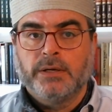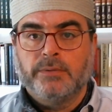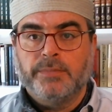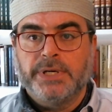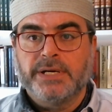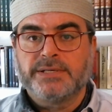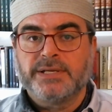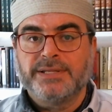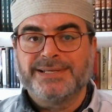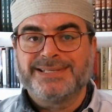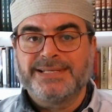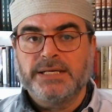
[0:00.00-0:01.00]
Because in the
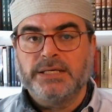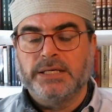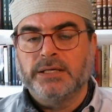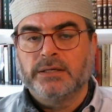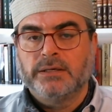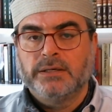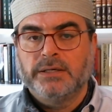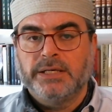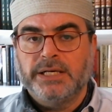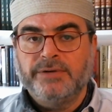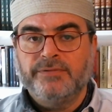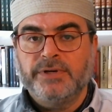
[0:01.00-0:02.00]
city,
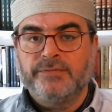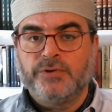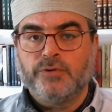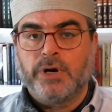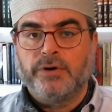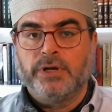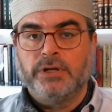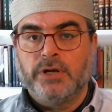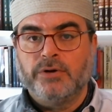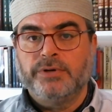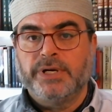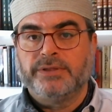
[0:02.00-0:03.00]
even if you are
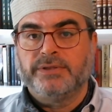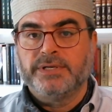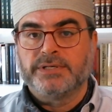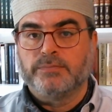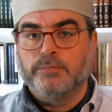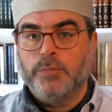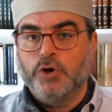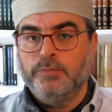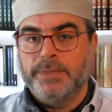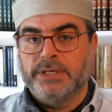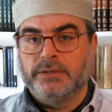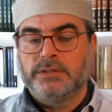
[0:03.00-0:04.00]
alone at this
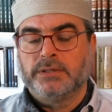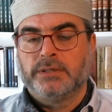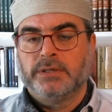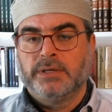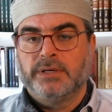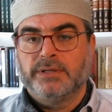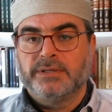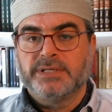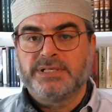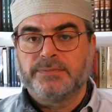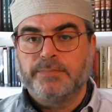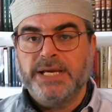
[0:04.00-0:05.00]
moment, the
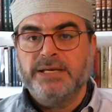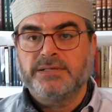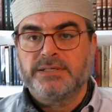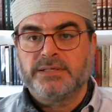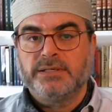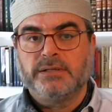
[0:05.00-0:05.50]
space still